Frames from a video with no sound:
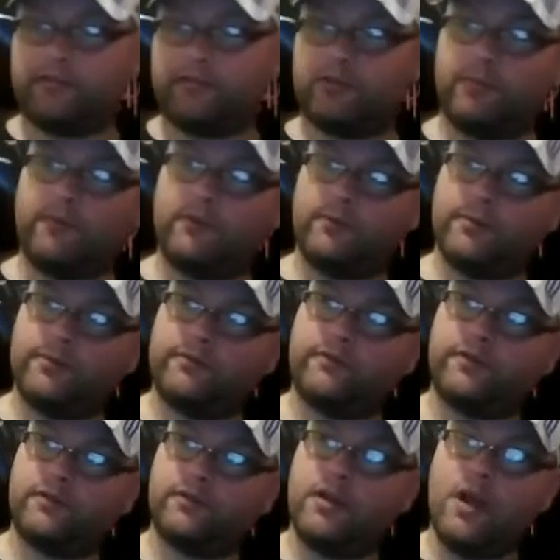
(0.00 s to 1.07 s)
Some of them have.
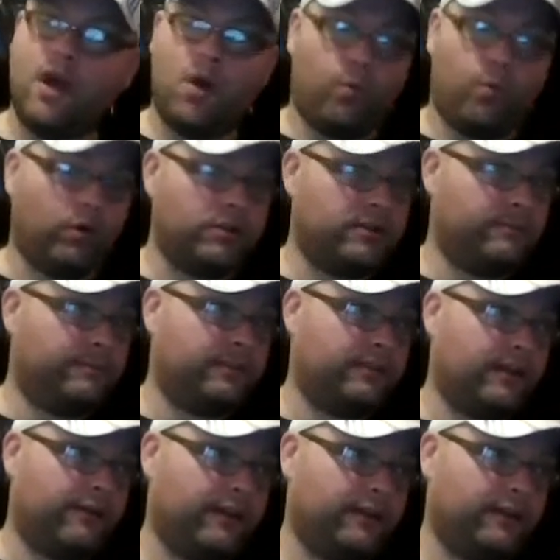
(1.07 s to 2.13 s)
One in,
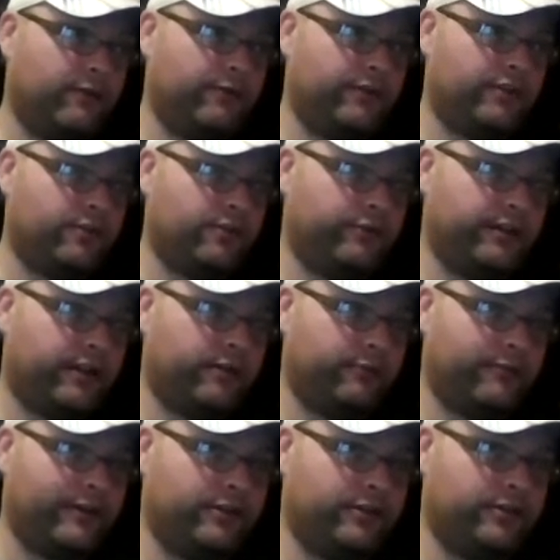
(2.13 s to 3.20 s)
I think the original Yellow
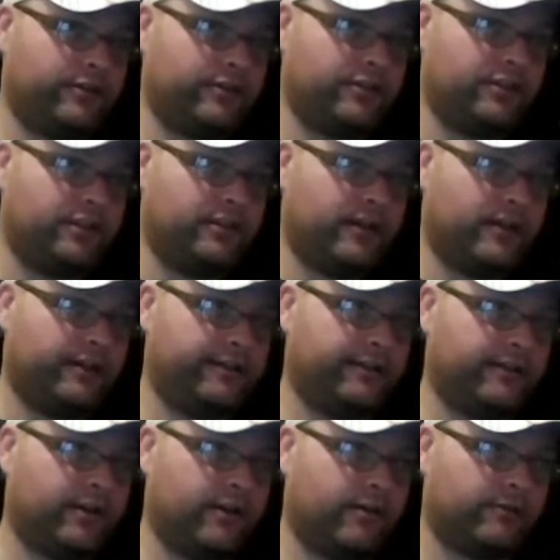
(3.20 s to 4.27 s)
Ranger, she died in
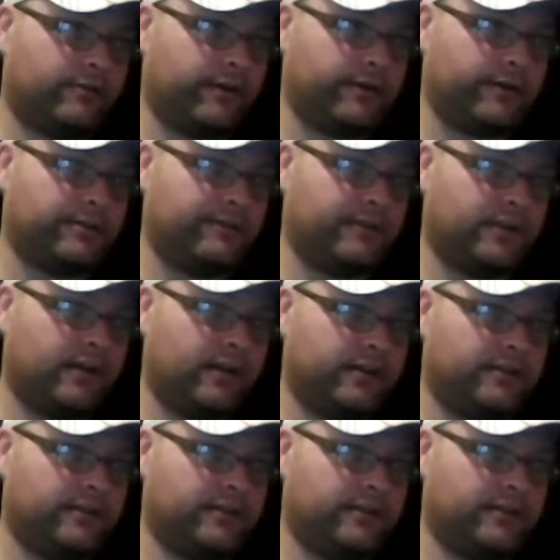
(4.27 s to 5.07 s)
a car crash in the 90s.